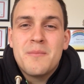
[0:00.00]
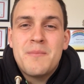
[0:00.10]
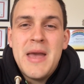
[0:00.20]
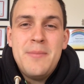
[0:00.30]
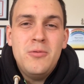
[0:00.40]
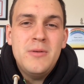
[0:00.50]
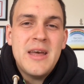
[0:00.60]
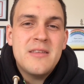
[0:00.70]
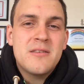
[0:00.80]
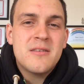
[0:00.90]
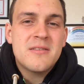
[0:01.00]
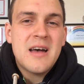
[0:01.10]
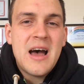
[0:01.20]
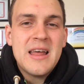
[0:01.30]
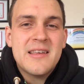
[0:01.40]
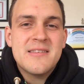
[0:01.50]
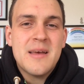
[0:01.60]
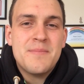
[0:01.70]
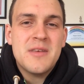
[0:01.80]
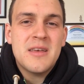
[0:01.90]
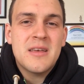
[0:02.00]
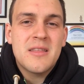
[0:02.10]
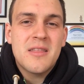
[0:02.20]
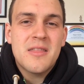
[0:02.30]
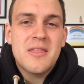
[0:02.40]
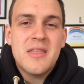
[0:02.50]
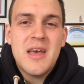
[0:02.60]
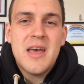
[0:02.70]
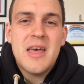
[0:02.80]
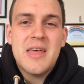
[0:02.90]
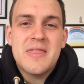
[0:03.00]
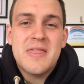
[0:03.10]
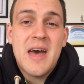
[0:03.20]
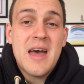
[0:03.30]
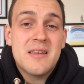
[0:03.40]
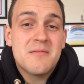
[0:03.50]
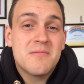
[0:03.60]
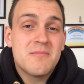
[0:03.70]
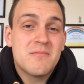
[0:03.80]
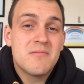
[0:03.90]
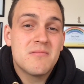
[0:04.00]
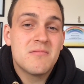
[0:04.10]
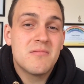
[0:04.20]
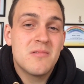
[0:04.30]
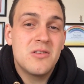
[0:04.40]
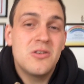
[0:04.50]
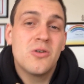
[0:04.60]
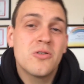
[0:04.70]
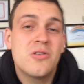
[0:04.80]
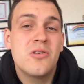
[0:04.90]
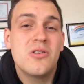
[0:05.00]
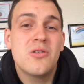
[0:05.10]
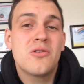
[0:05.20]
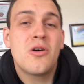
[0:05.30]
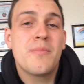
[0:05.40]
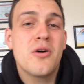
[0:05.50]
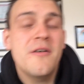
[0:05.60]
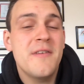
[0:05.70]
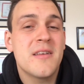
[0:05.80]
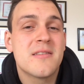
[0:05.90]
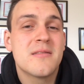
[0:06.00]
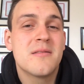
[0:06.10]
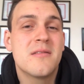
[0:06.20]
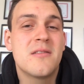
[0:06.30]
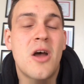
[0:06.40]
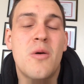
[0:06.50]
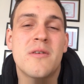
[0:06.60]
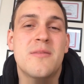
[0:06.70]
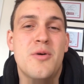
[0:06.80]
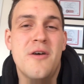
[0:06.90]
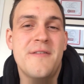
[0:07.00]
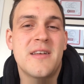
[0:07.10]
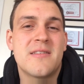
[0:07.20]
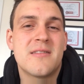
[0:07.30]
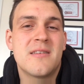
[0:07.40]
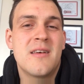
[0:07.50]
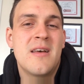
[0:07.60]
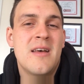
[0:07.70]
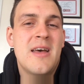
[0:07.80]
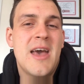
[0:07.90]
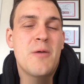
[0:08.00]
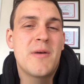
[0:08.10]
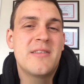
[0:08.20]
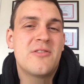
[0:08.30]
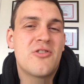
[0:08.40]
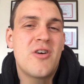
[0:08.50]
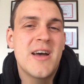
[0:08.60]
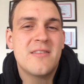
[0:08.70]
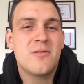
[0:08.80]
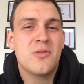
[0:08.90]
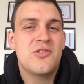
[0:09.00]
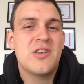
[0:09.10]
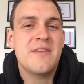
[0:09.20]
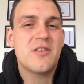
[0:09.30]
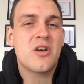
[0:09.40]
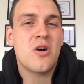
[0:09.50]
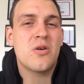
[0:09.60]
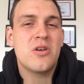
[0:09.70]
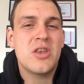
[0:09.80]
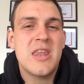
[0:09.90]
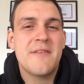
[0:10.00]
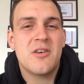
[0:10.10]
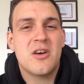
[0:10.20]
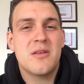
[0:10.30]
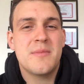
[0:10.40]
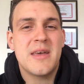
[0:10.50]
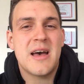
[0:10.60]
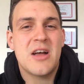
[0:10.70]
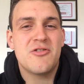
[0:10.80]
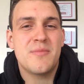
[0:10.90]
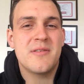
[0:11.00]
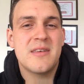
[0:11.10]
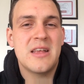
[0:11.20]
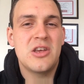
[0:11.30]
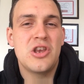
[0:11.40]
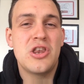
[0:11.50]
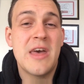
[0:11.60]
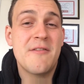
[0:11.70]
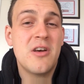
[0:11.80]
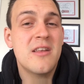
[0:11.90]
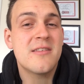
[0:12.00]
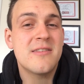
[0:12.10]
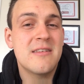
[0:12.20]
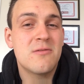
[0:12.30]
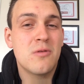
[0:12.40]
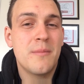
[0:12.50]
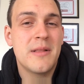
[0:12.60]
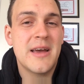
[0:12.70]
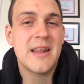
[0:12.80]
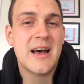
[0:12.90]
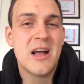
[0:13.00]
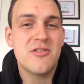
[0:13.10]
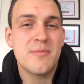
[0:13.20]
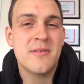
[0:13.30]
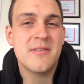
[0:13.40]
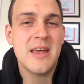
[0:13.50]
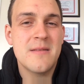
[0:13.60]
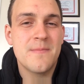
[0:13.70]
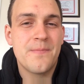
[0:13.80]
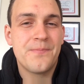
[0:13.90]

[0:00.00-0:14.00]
People need to start accepting that you're not perfect. No one's perfect. And when trying to achieve a goal, you're never going to be 100%. You're never going to stick to a plan 100%.